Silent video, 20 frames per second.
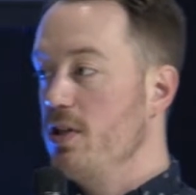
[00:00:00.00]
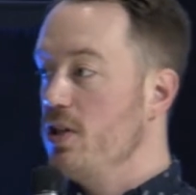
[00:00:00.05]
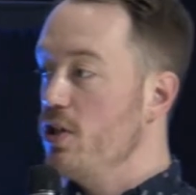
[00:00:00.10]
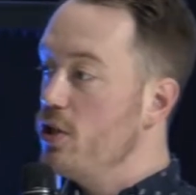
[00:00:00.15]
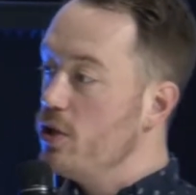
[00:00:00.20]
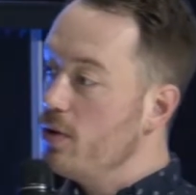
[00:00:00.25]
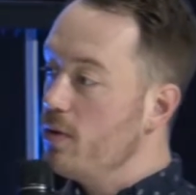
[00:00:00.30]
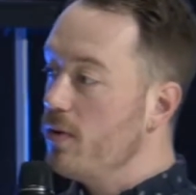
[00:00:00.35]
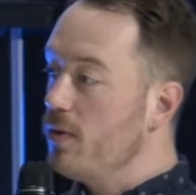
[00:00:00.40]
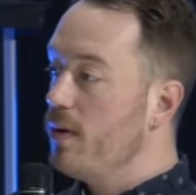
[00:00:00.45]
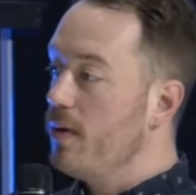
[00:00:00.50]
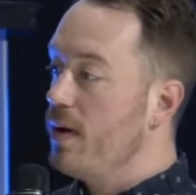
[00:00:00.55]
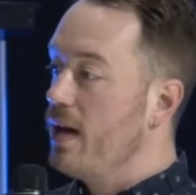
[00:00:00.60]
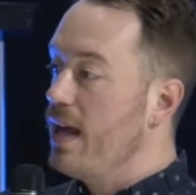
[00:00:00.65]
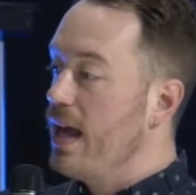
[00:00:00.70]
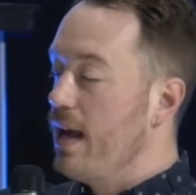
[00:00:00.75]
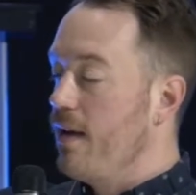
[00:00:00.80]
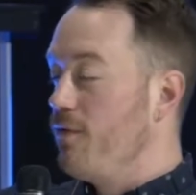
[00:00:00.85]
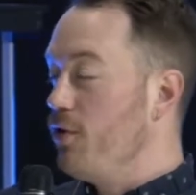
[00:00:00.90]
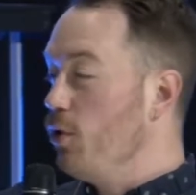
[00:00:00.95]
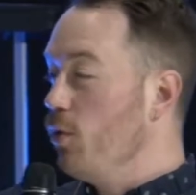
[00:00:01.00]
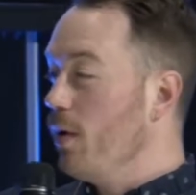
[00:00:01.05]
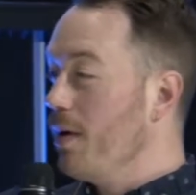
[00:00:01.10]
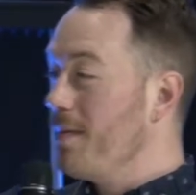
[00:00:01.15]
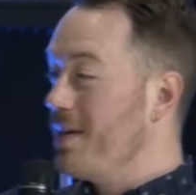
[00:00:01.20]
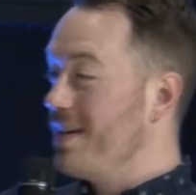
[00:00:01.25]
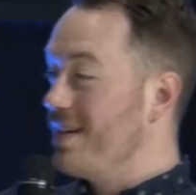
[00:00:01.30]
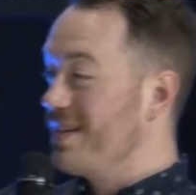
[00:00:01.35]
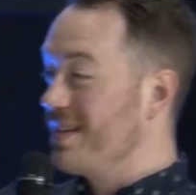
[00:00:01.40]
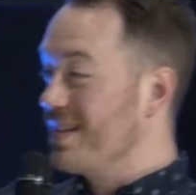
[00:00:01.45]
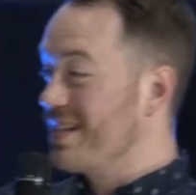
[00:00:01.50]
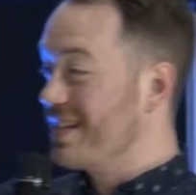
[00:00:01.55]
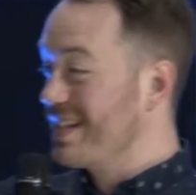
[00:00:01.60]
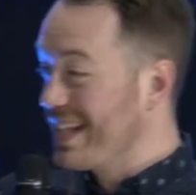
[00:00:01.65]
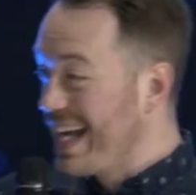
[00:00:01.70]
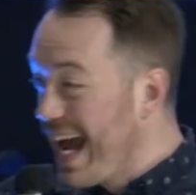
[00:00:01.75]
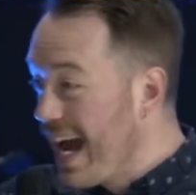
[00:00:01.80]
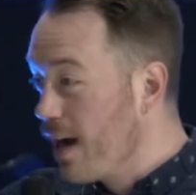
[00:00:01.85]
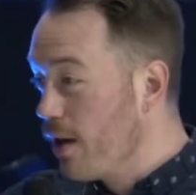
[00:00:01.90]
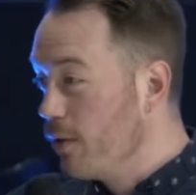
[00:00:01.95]
If you want to be a
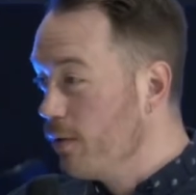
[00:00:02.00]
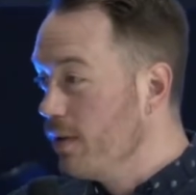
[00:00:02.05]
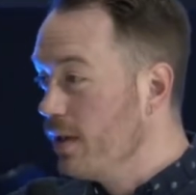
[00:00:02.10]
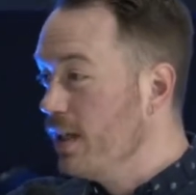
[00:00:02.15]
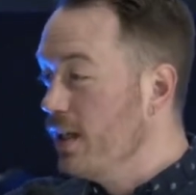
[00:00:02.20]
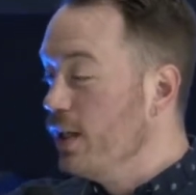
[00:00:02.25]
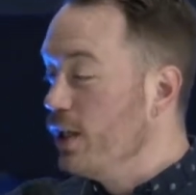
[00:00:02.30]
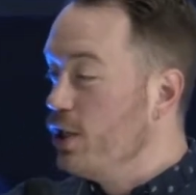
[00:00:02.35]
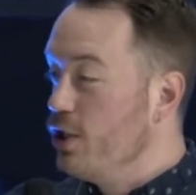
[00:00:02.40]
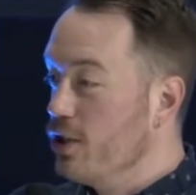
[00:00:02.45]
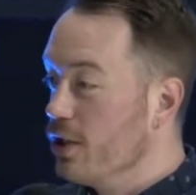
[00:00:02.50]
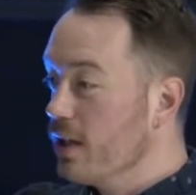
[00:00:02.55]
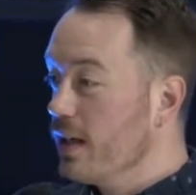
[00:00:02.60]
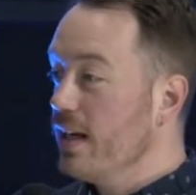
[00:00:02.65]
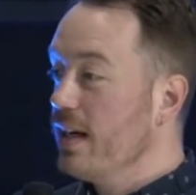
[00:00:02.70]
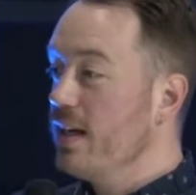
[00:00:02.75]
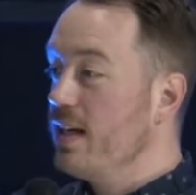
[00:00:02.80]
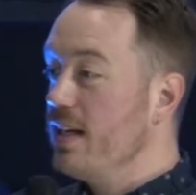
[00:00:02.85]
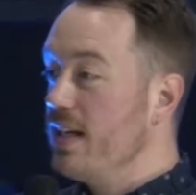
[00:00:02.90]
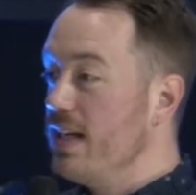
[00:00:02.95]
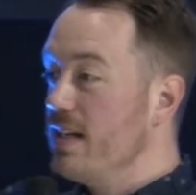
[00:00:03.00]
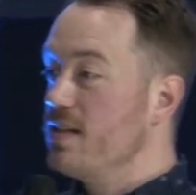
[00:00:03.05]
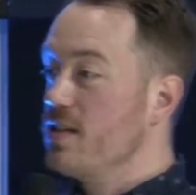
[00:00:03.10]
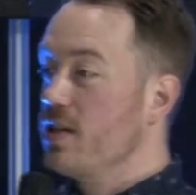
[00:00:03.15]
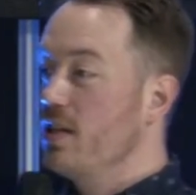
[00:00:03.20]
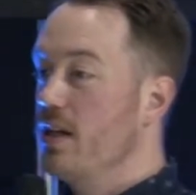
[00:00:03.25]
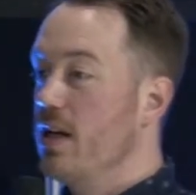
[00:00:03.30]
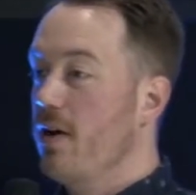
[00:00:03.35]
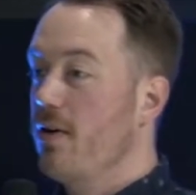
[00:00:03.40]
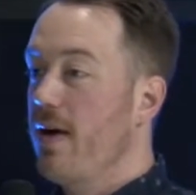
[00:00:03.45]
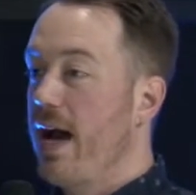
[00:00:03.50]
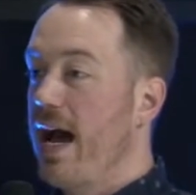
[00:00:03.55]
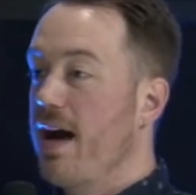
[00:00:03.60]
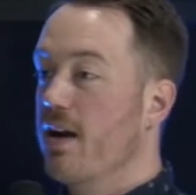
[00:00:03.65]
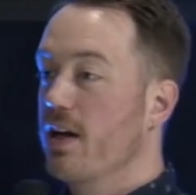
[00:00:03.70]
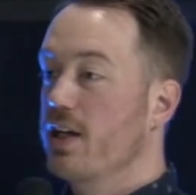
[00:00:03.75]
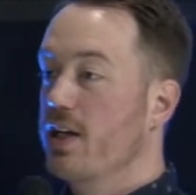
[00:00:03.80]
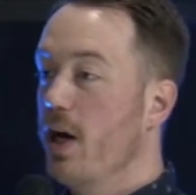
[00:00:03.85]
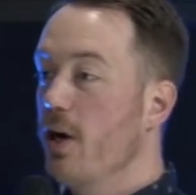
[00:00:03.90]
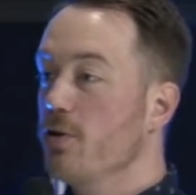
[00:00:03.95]
scout, you're going to need to know how
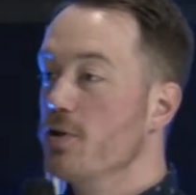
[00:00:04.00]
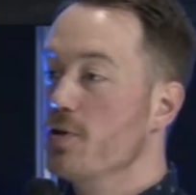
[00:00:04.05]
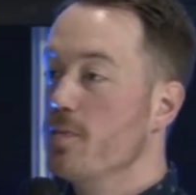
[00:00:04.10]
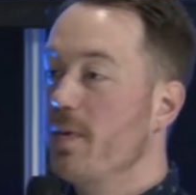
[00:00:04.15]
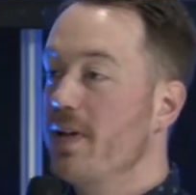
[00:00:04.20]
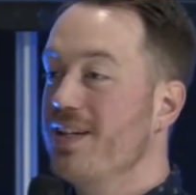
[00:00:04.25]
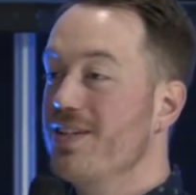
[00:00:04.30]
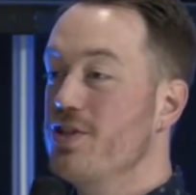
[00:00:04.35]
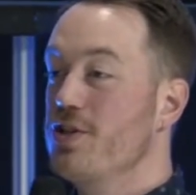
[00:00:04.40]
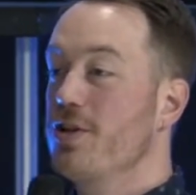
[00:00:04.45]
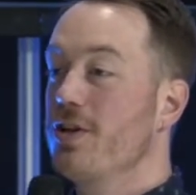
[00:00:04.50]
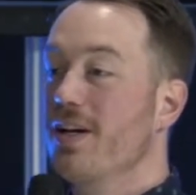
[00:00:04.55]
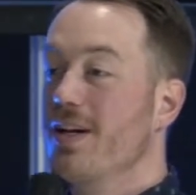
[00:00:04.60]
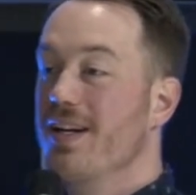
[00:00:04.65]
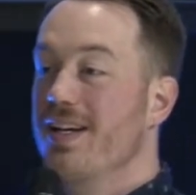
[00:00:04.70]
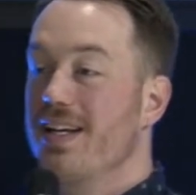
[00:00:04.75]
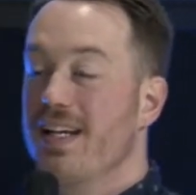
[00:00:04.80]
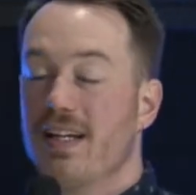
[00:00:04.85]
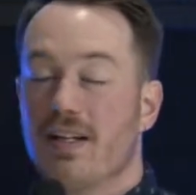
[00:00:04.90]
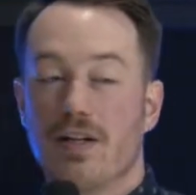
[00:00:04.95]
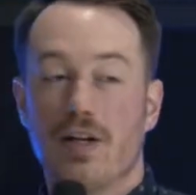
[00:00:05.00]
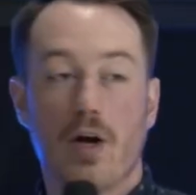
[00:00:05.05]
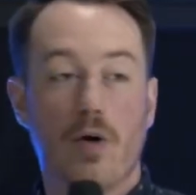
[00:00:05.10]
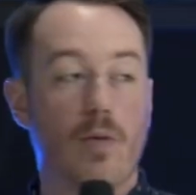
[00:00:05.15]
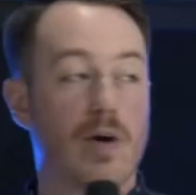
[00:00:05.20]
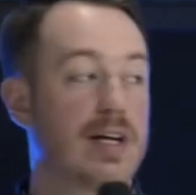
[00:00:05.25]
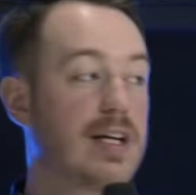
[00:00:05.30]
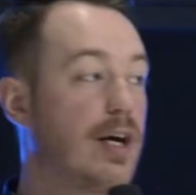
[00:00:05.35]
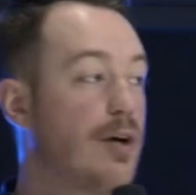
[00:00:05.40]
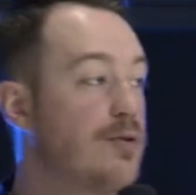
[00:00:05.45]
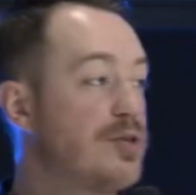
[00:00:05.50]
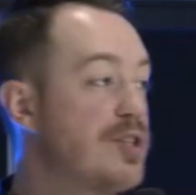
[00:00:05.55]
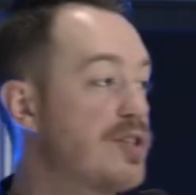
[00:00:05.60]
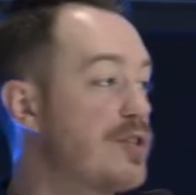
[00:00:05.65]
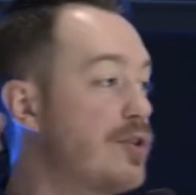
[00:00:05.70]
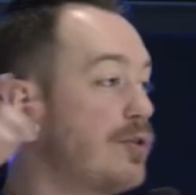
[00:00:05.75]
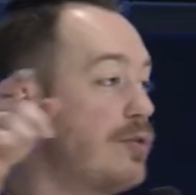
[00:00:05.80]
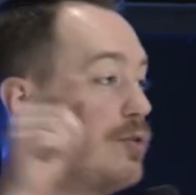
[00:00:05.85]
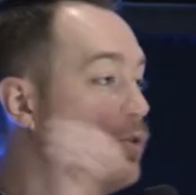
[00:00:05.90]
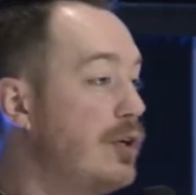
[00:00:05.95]
to coach, because you're going to need to know what coaches
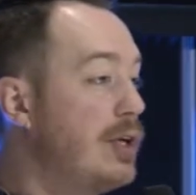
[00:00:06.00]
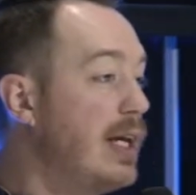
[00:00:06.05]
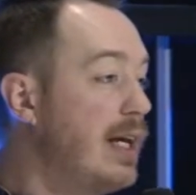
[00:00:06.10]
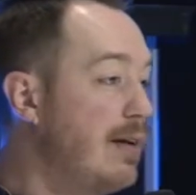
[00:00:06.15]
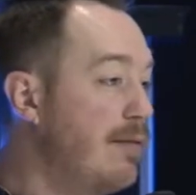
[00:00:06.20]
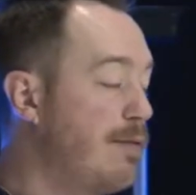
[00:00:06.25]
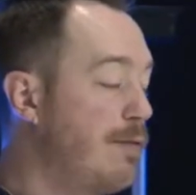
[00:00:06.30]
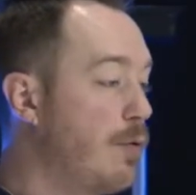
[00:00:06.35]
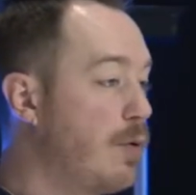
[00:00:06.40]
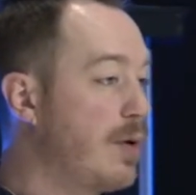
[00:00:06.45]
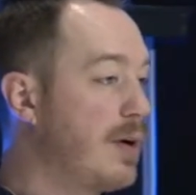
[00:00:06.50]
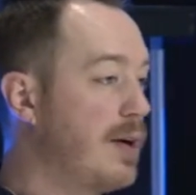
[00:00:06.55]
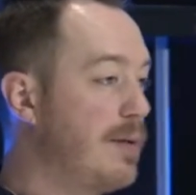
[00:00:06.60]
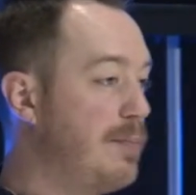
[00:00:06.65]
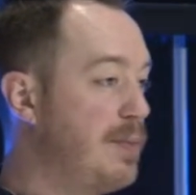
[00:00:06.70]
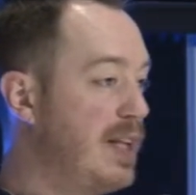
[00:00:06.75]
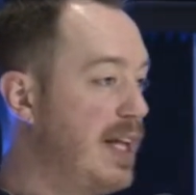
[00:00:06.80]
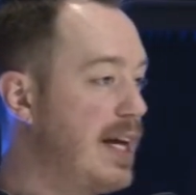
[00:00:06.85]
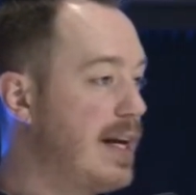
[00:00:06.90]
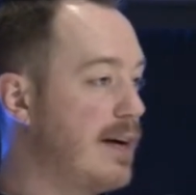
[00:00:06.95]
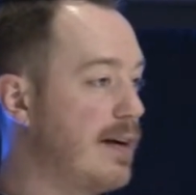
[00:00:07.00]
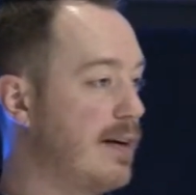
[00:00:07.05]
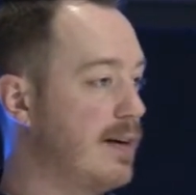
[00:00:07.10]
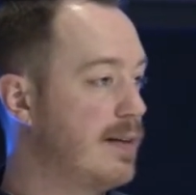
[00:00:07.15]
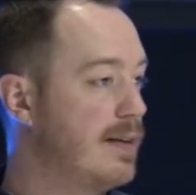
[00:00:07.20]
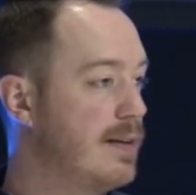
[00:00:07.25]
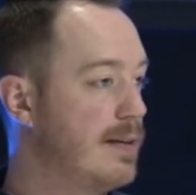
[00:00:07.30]
are looking for in a player."